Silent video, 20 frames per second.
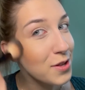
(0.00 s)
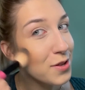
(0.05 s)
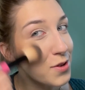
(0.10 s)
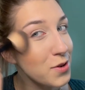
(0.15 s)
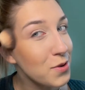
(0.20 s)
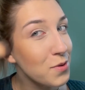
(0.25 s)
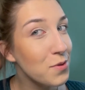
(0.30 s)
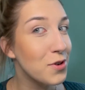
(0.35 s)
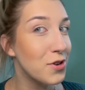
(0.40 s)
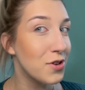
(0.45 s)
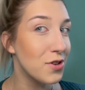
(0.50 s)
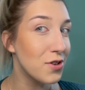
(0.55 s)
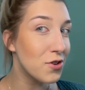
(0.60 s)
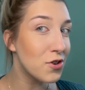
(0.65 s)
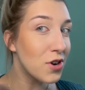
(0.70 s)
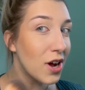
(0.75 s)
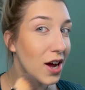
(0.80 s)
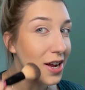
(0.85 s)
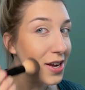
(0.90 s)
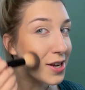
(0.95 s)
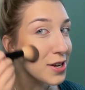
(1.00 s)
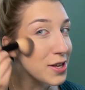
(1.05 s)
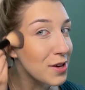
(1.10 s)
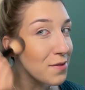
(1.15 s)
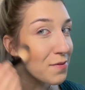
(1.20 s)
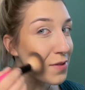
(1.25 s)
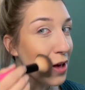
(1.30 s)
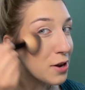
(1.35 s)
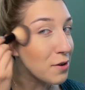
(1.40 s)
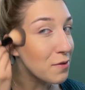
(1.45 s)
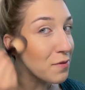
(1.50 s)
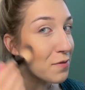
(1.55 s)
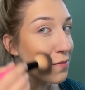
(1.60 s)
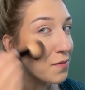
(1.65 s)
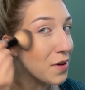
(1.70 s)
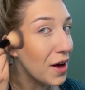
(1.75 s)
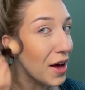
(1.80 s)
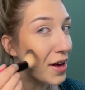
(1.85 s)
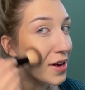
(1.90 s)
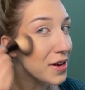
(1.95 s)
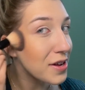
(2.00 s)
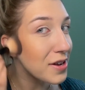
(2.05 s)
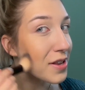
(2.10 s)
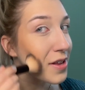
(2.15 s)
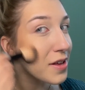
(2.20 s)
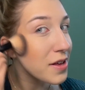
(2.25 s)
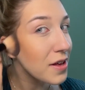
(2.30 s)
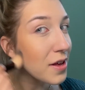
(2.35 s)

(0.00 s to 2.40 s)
So we're just trying to give that effect.